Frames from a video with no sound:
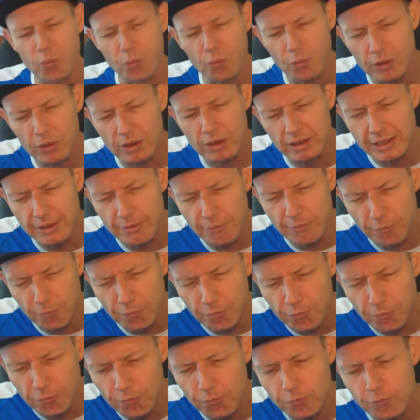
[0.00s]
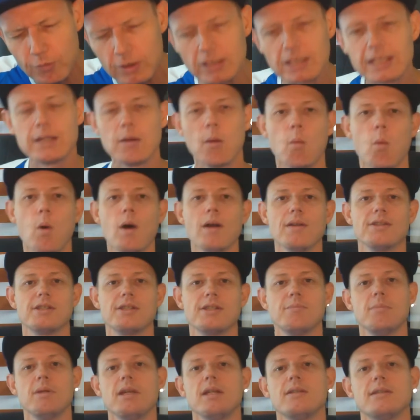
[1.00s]
really, really want
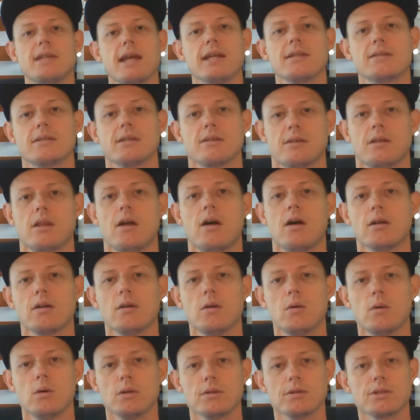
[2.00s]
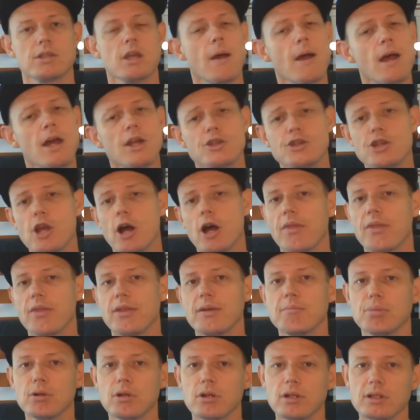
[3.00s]
to be Texas Longhorns.
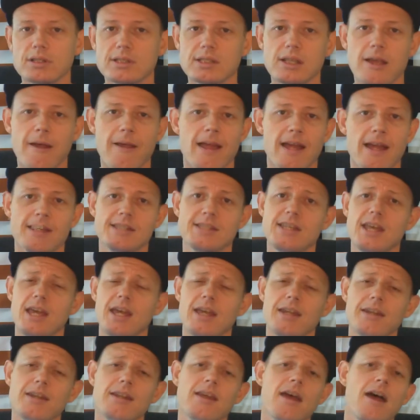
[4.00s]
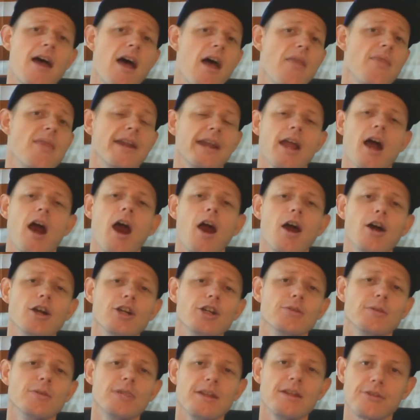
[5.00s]
Jonathan Brooks said that a
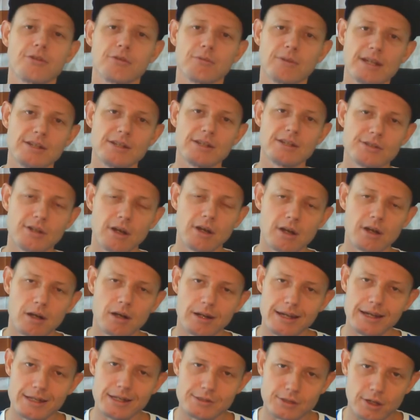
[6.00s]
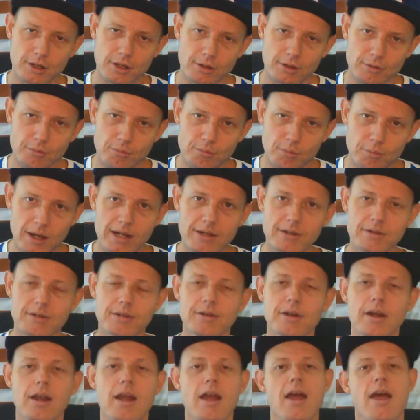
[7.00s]
hungry 3-star is
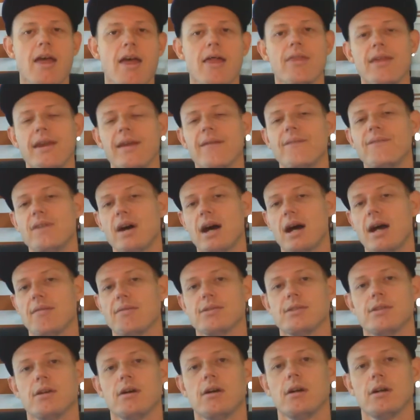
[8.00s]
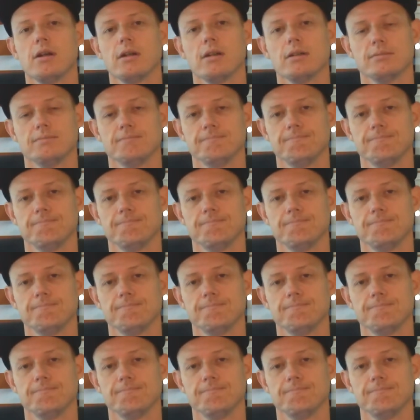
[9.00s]
greater than a 5-star.